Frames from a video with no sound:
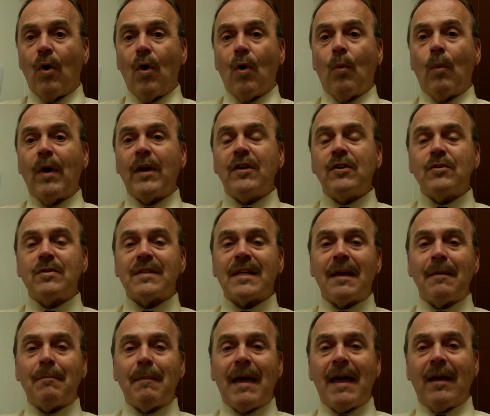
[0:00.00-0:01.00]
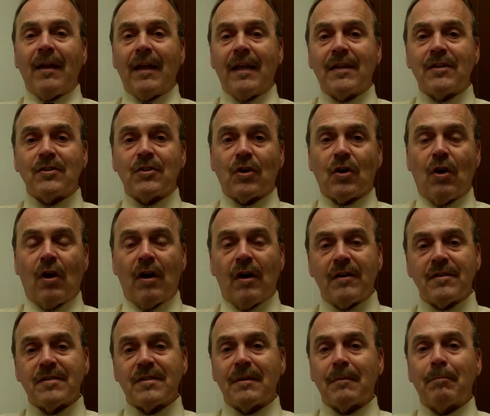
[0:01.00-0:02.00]
When you send mail into
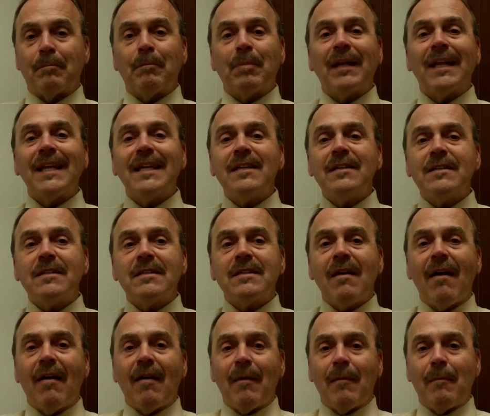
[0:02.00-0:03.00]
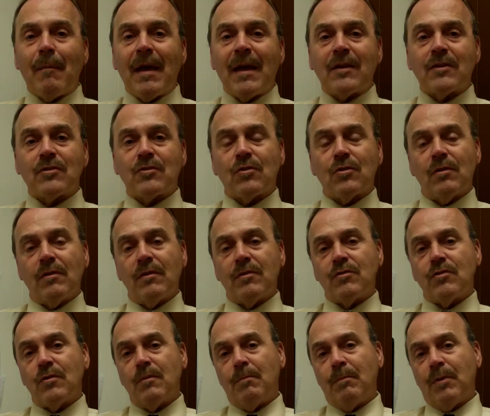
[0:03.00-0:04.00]
Carlson, please make sure
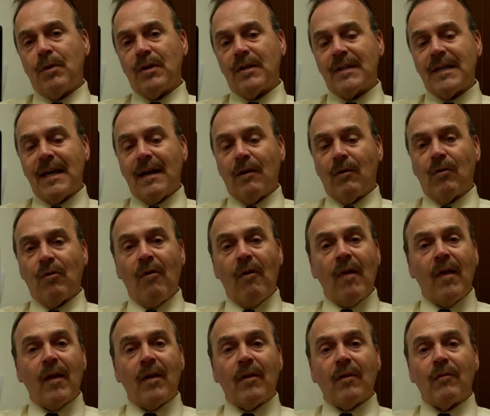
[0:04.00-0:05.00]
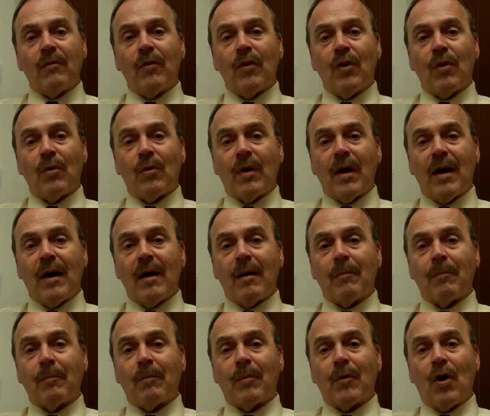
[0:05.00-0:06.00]
that you put down, you know,
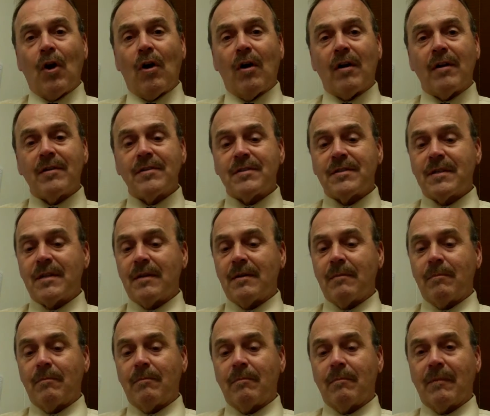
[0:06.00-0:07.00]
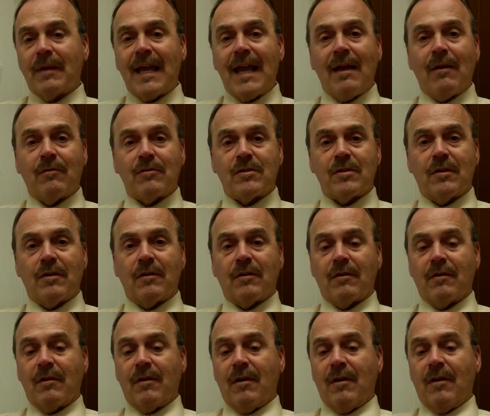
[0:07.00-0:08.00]
Carlson counselor,
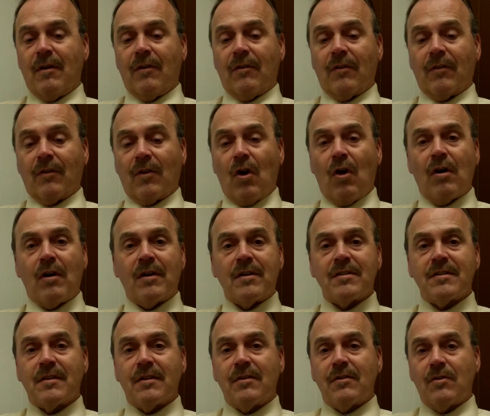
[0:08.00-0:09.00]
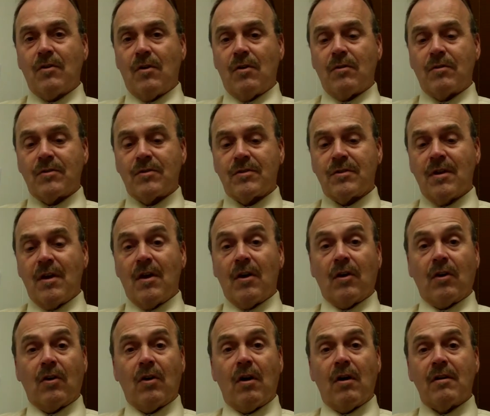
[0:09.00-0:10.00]
Carlson nurse,
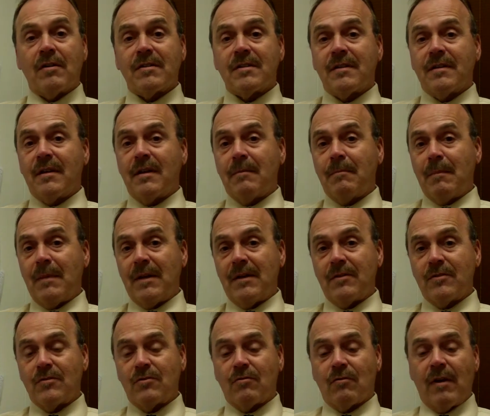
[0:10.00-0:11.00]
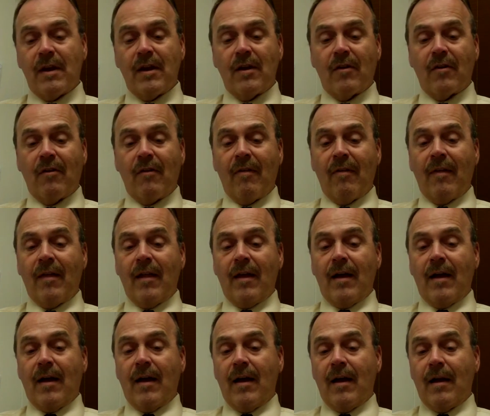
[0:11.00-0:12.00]
Carlson administrator.
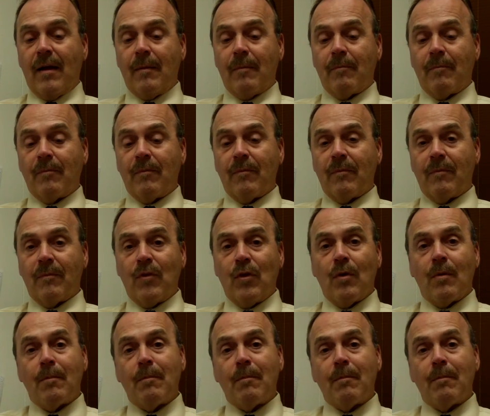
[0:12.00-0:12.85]
You know,